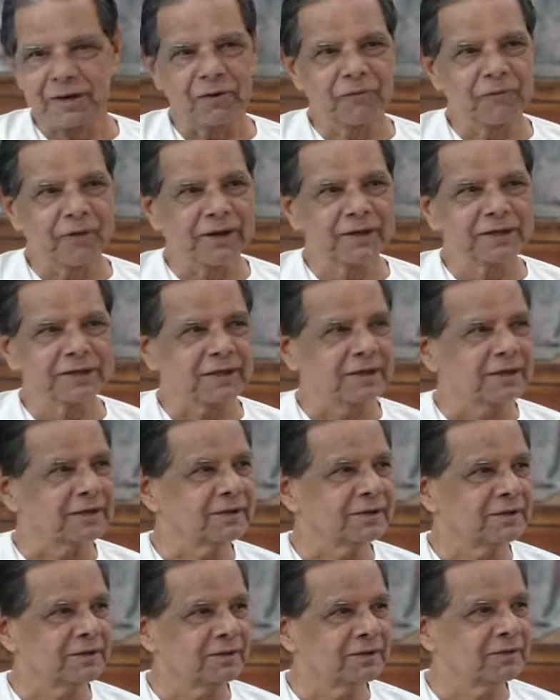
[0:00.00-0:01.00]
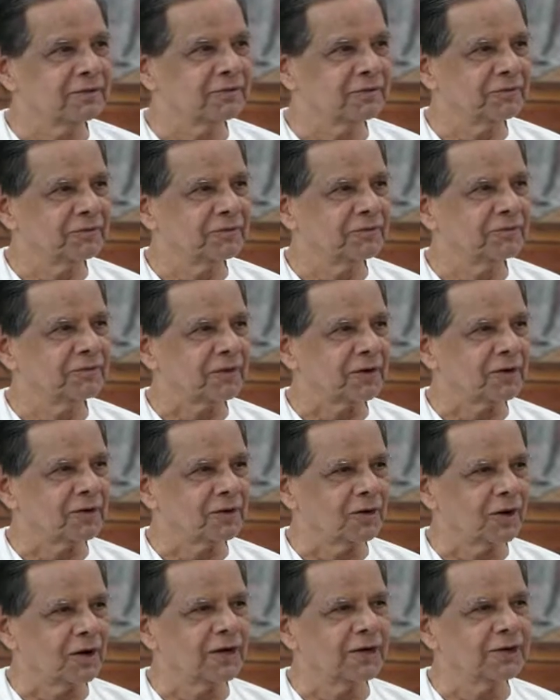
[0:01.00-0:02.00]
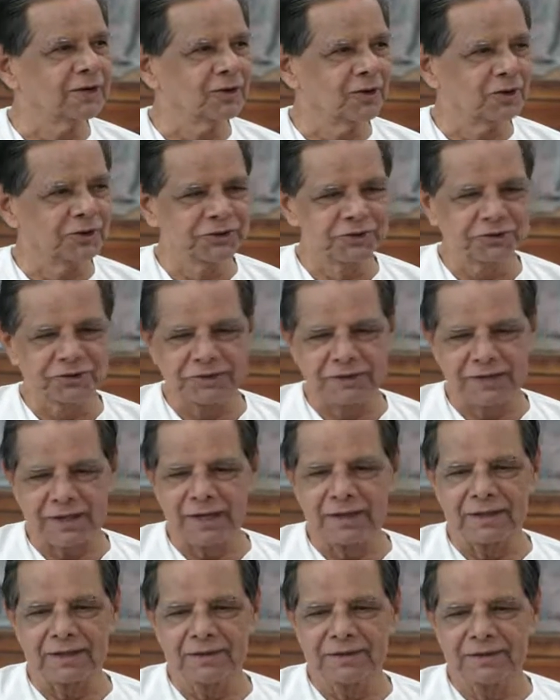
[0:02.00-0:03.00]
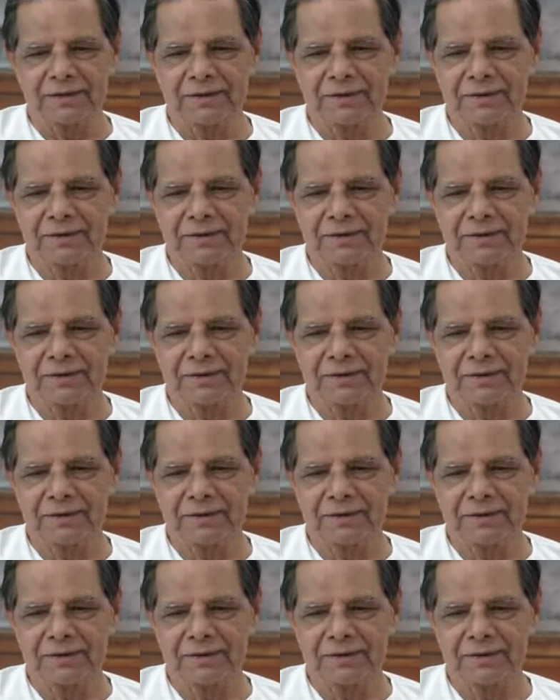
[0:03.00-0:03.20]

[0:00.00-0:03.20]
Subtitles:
conviction, what knowledge, also strength.